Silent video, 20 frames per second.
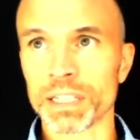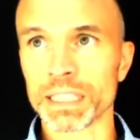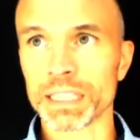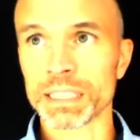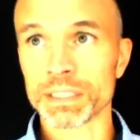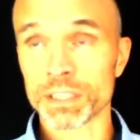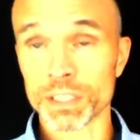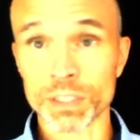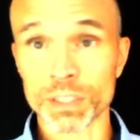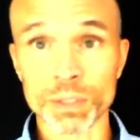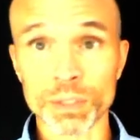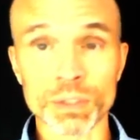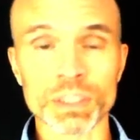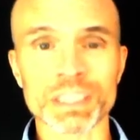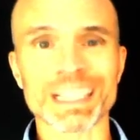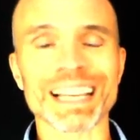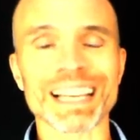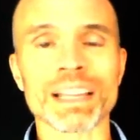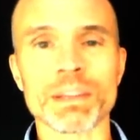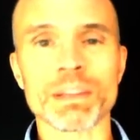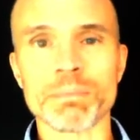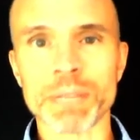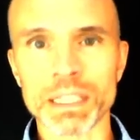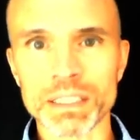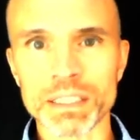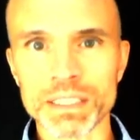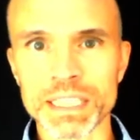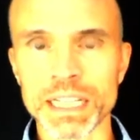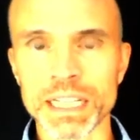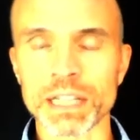institutions like the
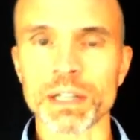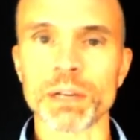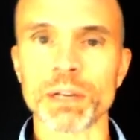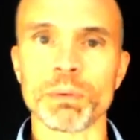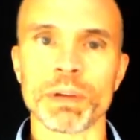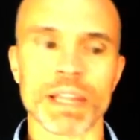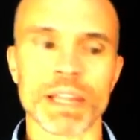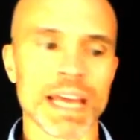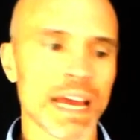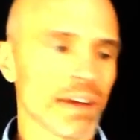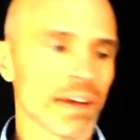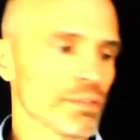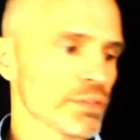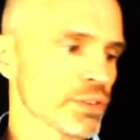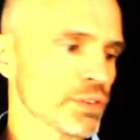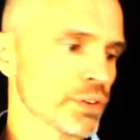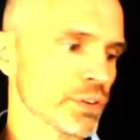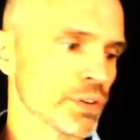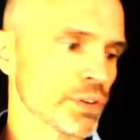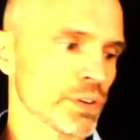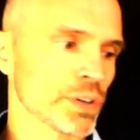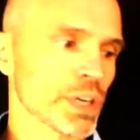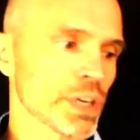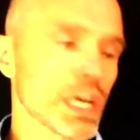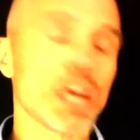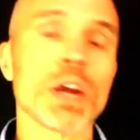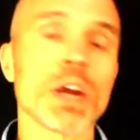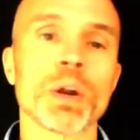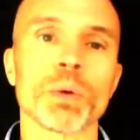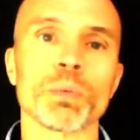military where they have certain
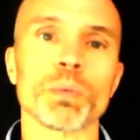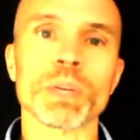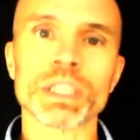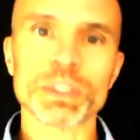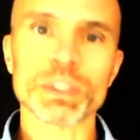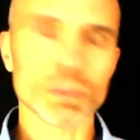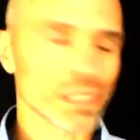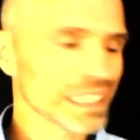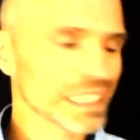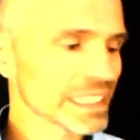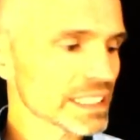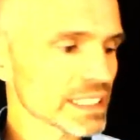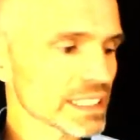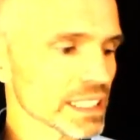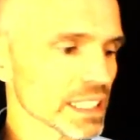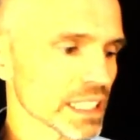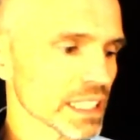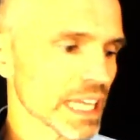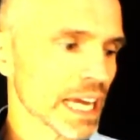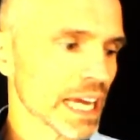ritualistic